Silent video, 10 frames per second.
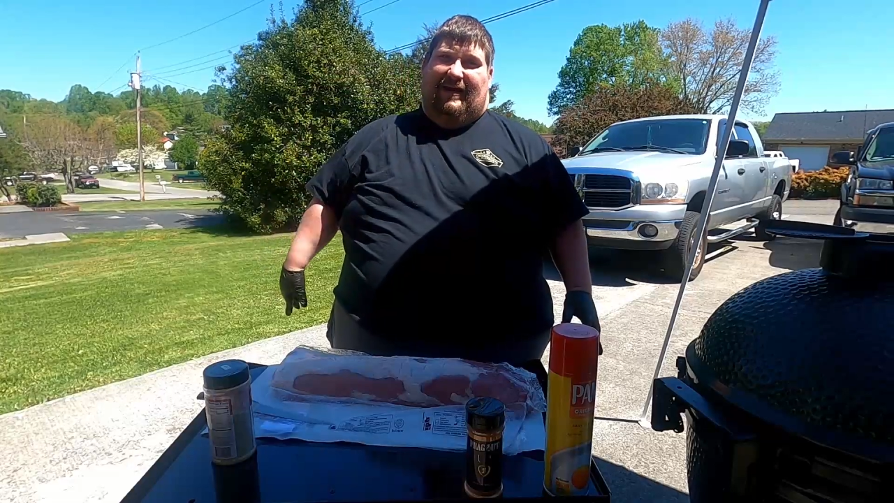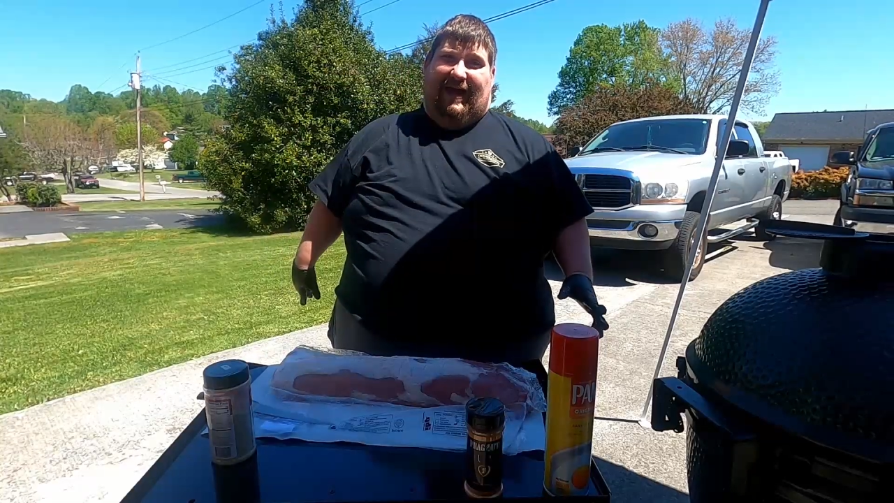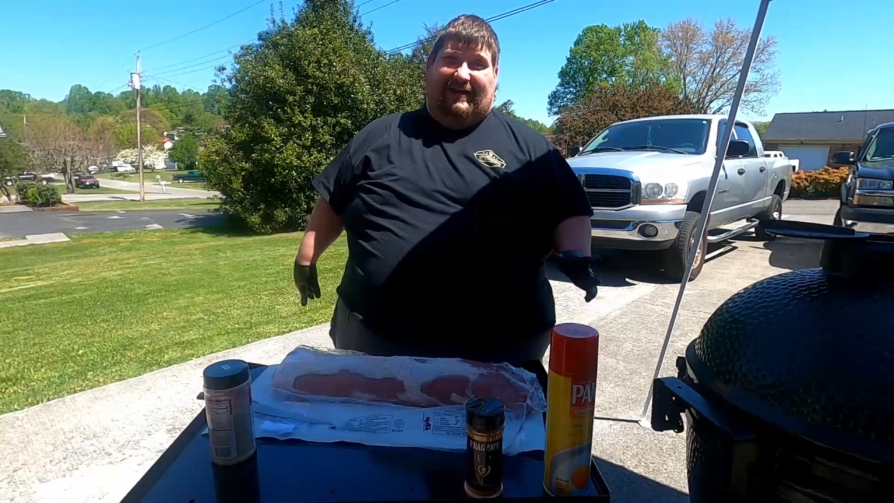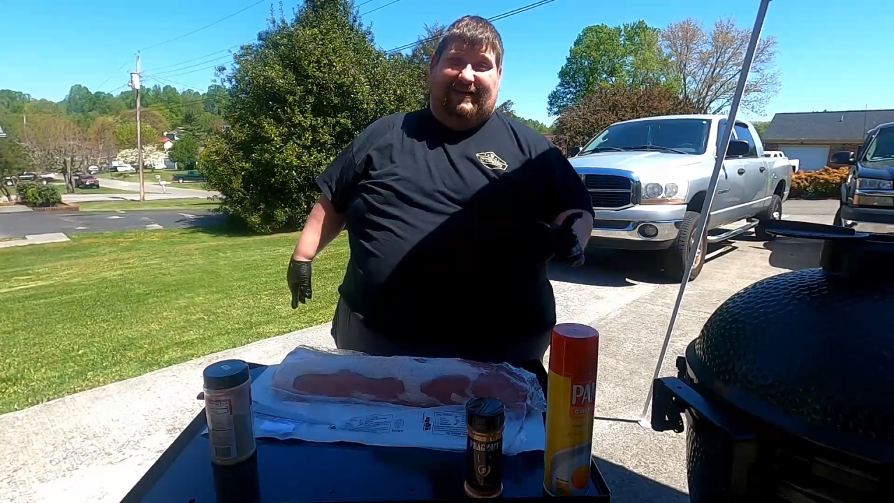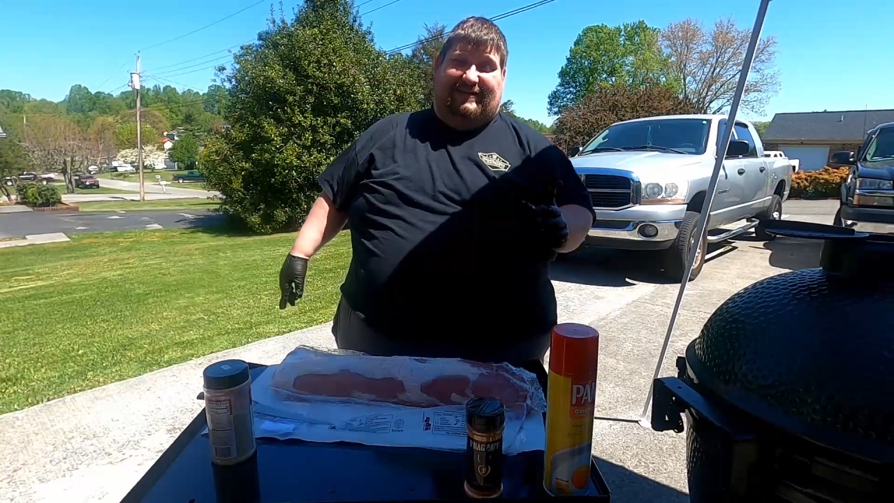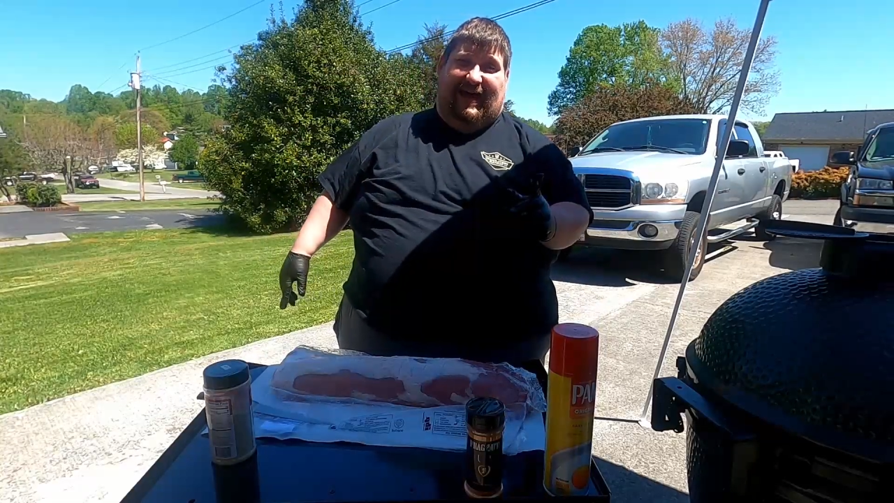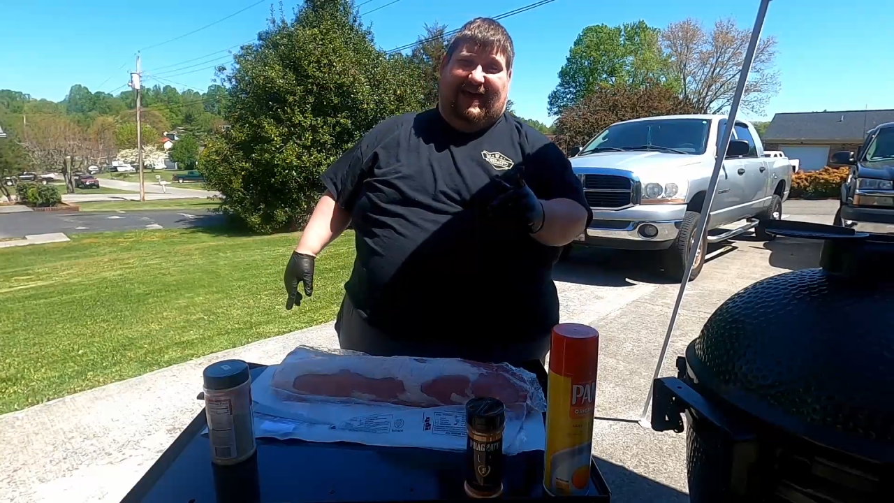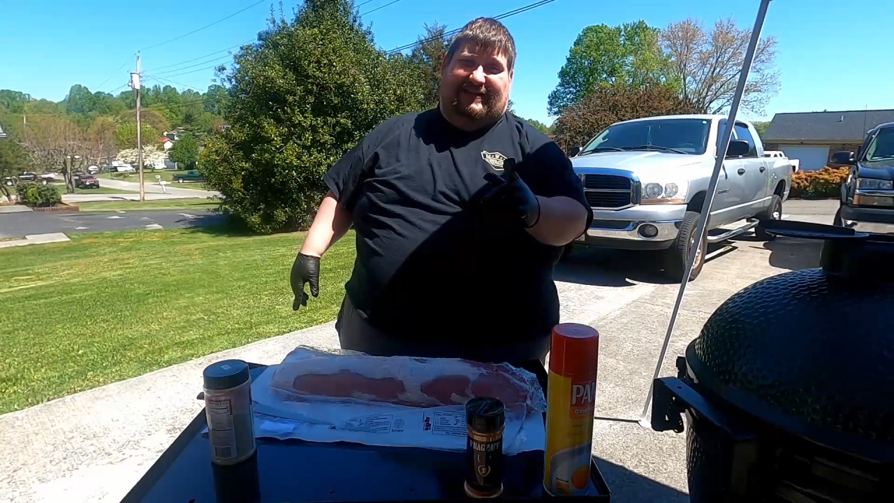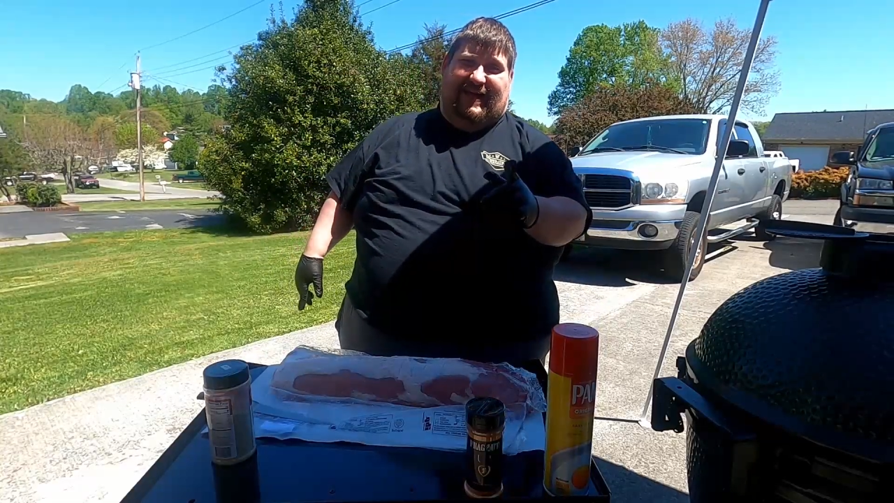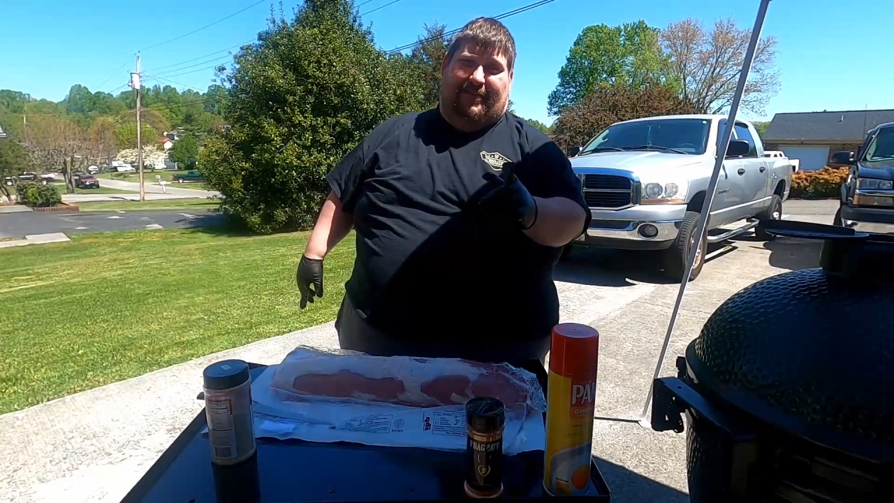And
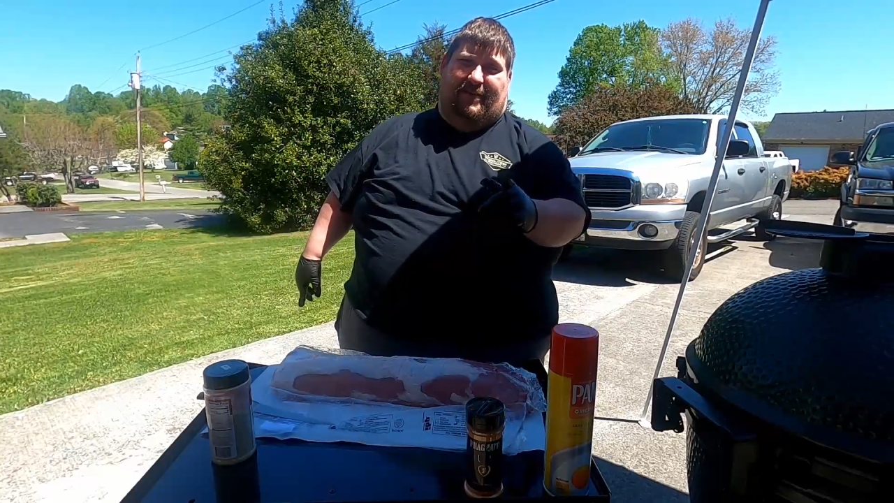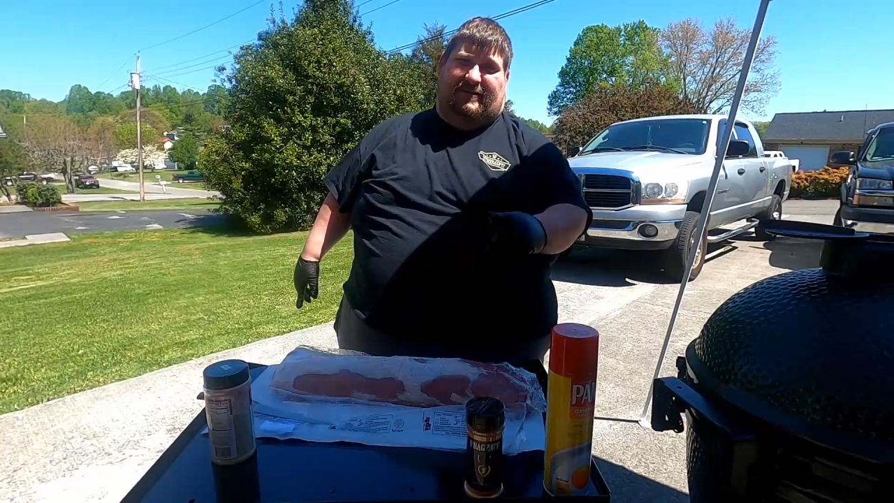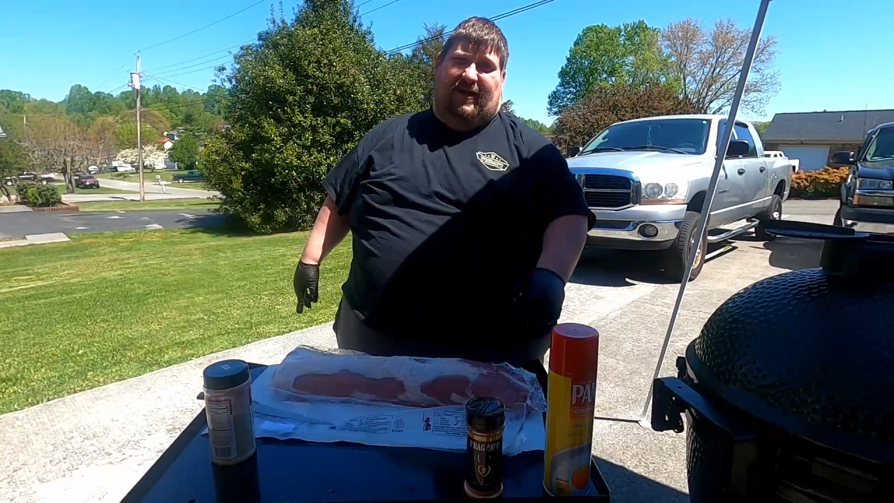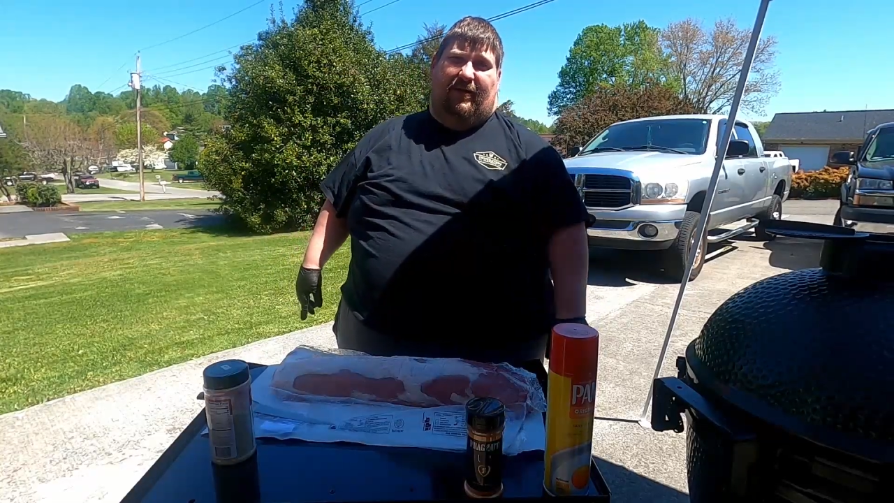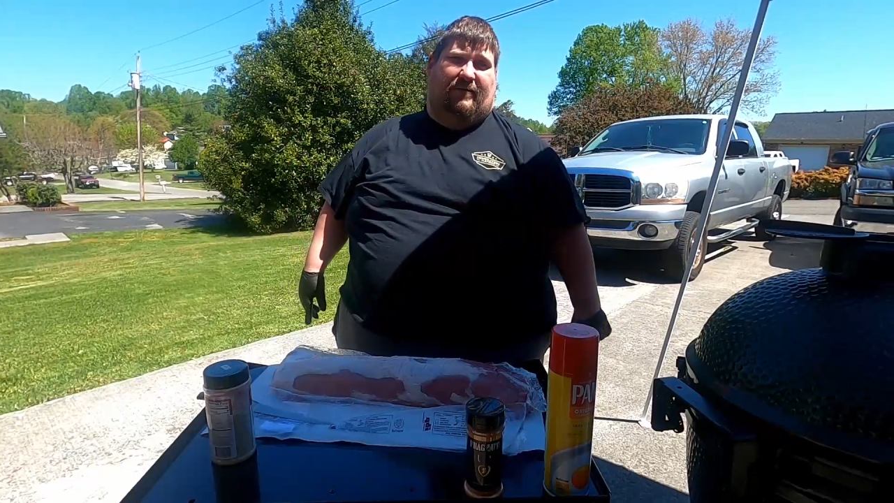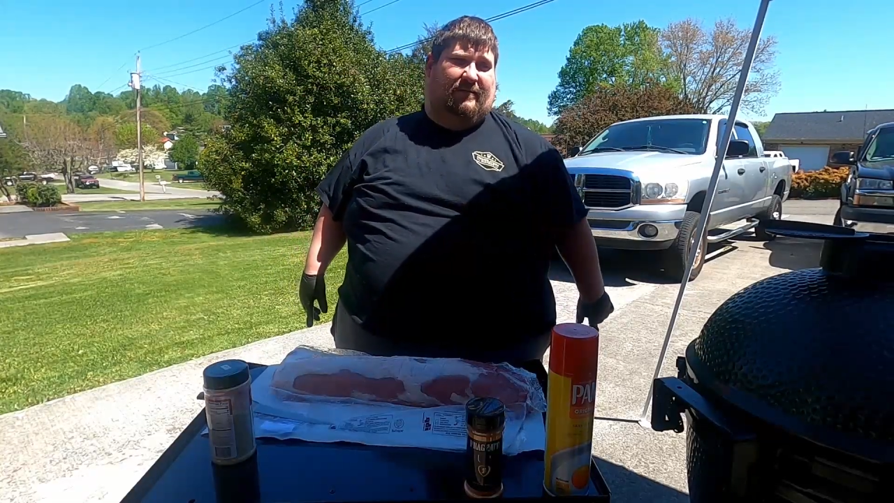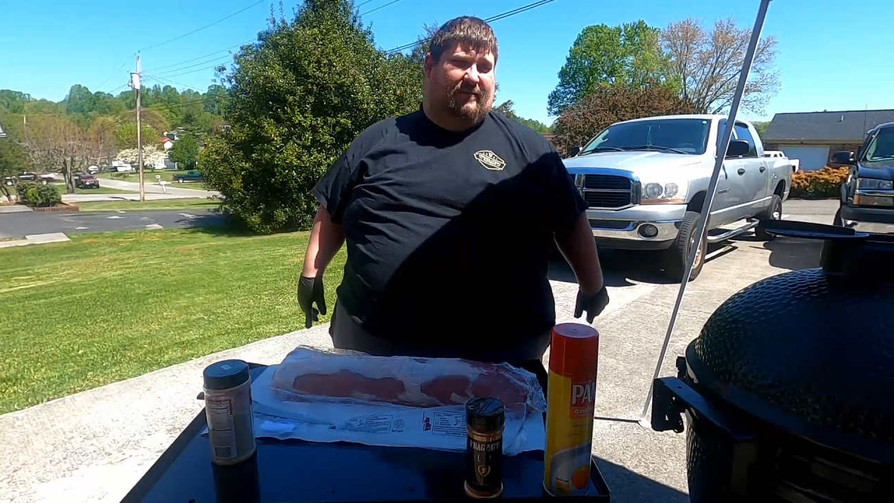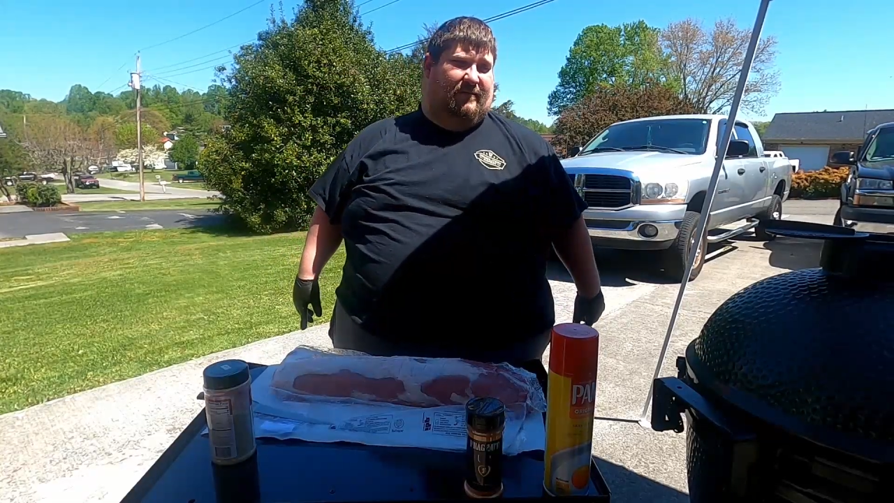today's episode,